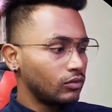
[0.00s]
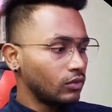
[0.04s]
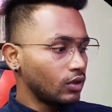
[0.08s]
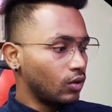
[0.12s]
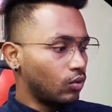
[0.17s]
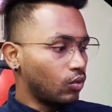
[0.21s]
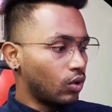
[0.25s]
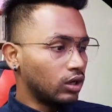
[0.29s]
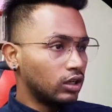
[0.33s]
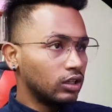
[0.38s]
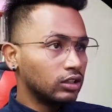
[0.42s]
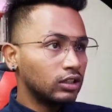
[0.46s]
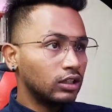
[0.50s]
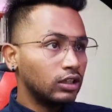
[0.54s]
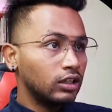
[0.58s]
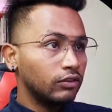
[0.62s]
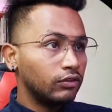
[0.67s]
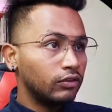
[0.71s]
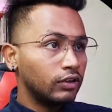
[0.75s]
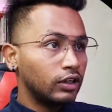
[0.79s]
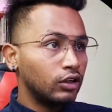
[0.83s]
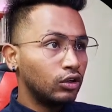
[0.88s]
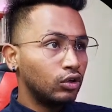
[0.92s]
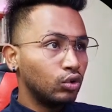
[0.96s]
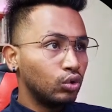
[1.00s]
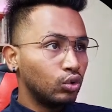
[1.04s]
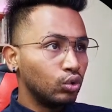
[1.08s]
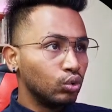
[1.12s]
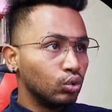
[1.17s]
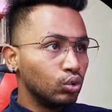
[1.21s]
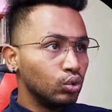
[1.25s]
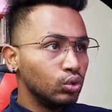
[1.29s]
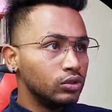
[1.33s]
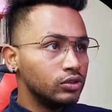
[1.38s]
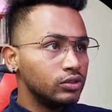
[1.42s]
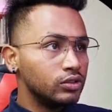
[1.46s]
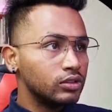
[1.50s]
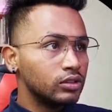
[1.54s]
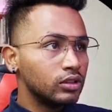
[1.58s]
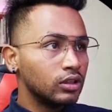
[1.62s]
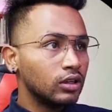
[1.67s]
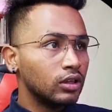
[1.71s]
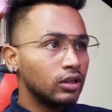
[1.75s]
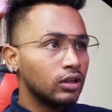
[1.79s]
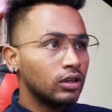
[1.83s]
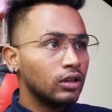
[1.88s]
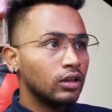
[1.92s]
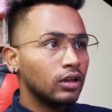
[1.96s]
what are the different tools
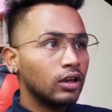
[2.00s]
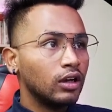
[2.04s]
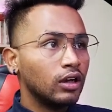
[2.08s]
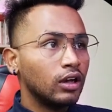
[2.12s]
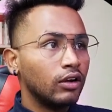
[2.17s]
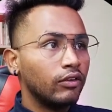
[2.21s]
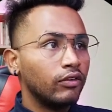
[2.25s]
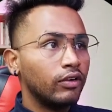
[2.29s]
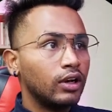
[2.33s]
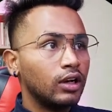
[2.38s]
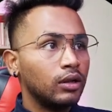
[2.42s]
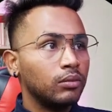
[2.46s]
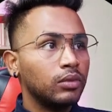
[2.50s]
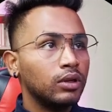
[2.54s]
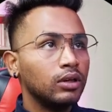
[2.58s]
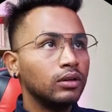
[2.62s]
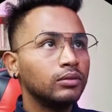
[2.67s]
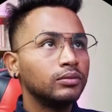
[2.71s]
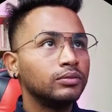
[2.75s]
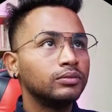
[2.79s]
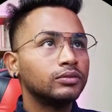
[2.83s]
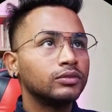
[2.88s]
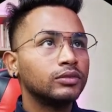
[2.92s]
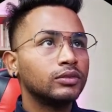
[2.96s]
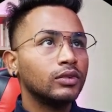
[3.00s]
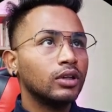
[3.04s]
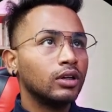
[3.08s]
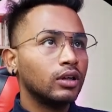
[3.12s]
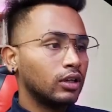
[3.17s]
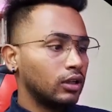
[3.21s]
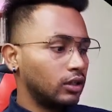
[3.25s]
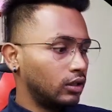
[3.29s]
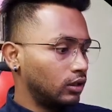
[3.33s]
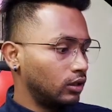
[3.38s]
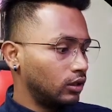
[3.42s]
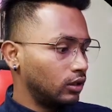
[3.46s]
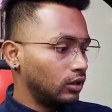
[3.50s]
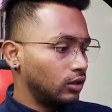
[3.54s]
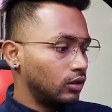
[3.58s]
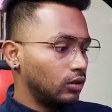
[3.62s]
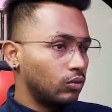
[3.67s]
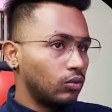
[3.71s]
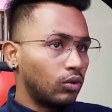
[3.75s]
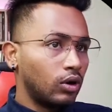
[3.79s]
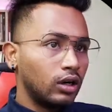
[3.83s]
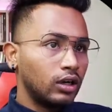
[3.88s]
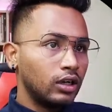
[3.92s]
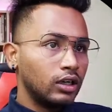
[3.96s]
available, okay,
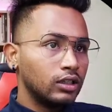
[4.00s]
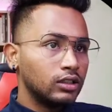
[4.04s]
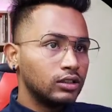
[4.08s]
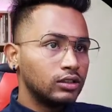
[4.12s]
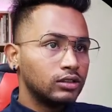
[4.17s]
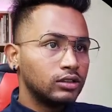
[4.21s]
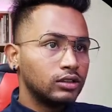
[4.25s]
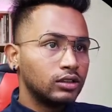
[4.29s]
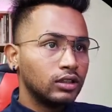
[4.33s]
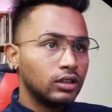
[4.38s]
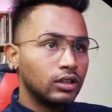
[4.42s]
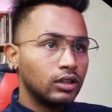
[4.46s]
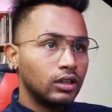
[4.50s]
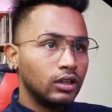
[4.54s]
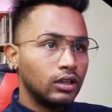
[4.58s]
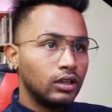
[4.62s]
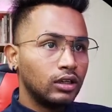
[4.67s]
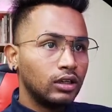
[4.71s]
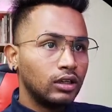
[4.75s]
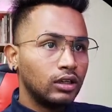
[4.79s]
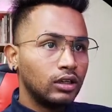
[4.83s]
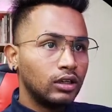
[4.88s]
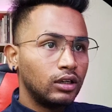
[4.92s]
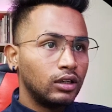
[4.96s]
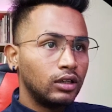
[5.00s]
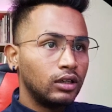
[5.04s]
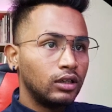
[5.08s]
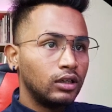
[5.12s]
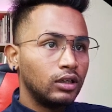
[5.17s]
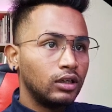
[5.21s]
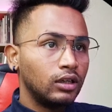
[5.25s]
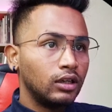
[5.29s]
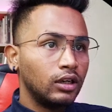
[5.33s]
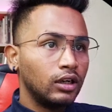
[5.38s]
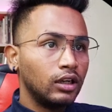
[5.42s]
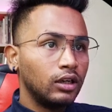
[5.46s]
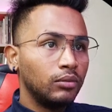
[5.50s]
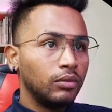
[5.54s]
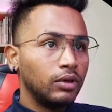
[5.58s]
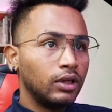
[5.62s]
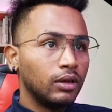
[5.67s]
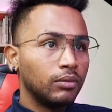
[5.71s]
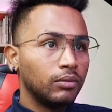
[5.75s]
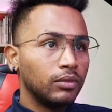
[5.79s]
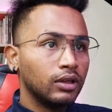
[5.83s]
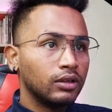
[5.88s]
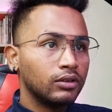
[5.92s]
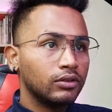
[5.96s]
what is
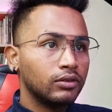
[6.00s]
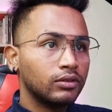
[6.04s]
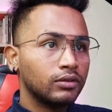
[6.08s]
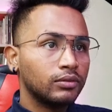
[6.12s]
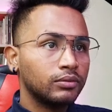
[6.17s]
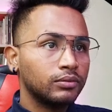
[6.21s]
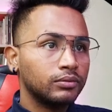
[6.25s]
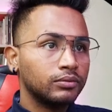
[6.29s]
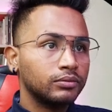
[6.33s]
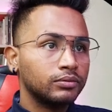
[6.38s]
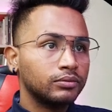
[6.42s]
DBMS,